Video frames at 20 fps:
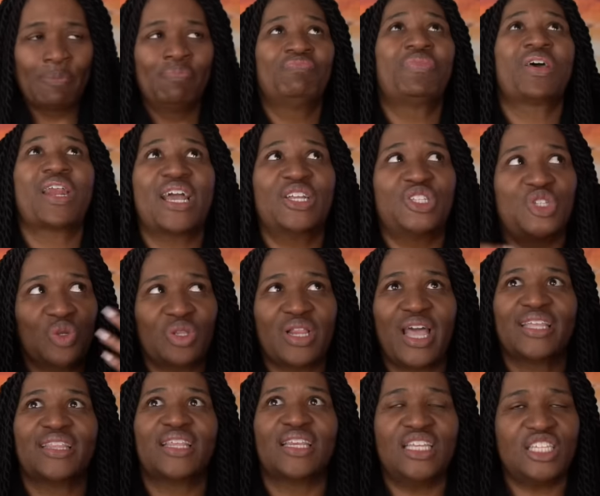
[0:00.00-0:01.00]
But I do
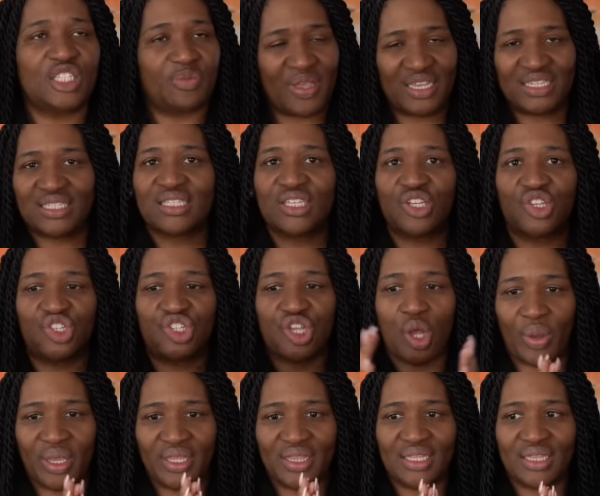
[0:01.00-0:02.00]
like that he's basically
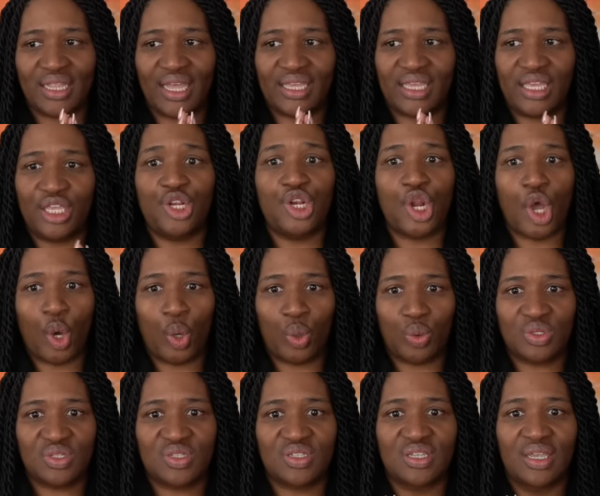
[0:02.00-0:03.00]
showing that, like, he
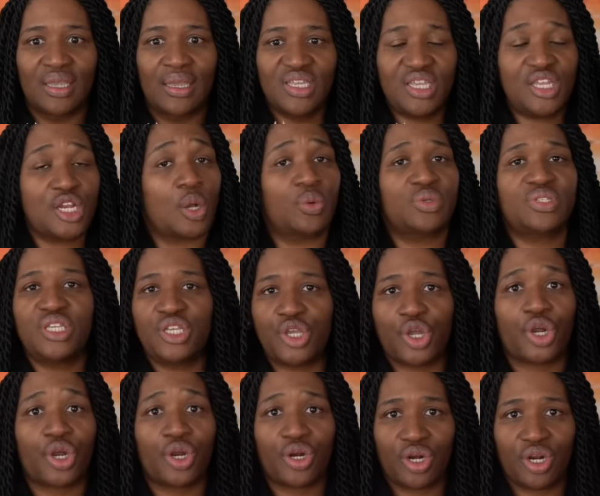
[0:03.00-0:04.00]
knows, he knows he
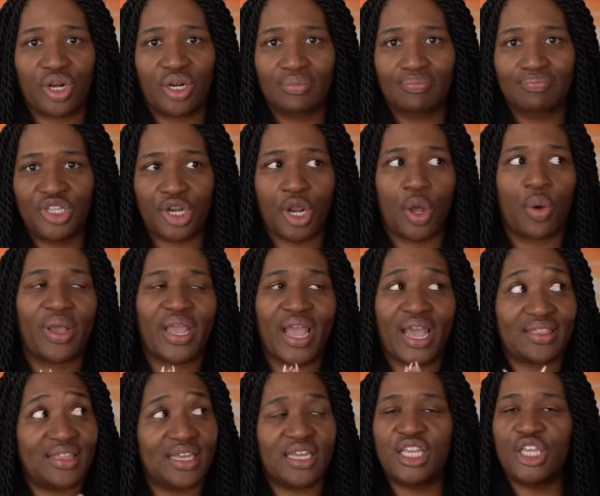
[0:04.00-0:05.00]
hurt her. You know,
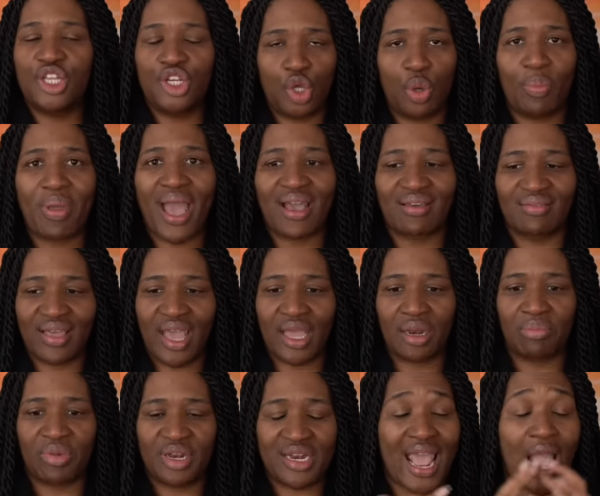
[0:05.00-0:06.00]
I think he knew back then, but